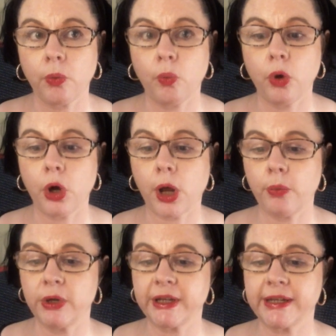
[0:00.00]
what I
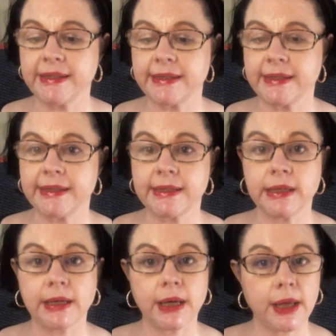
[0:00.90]
would
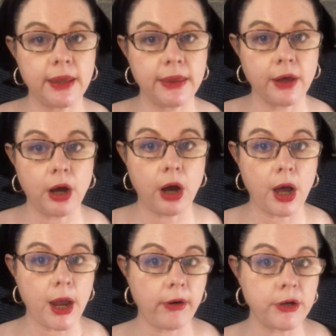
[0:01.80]
consider the
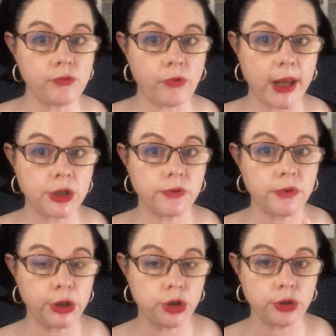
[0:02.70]
higher end range of
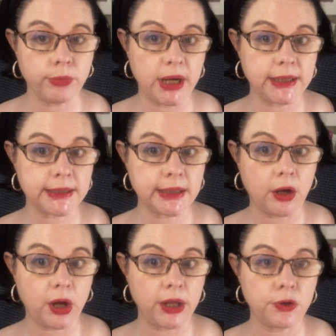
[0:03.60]
the Nutrimentics
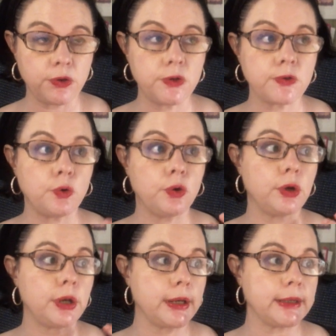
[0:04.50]
that I use,
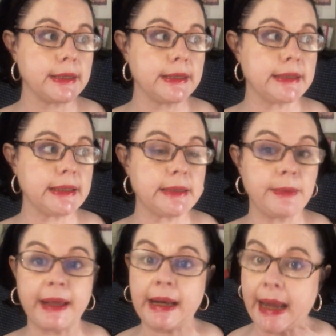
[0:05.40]
or indeed
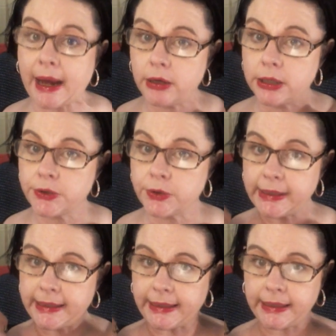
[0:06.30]
some of the Clarins or
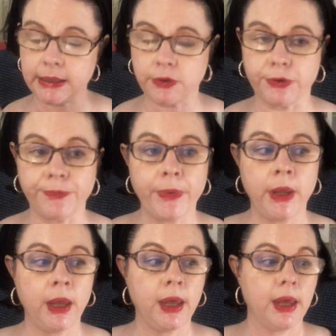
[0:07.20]
Clinique, or
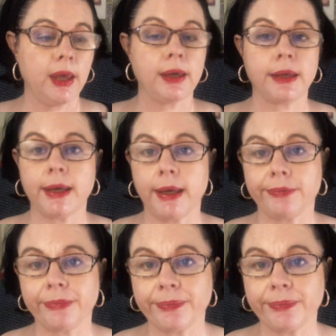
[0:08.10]
yeah,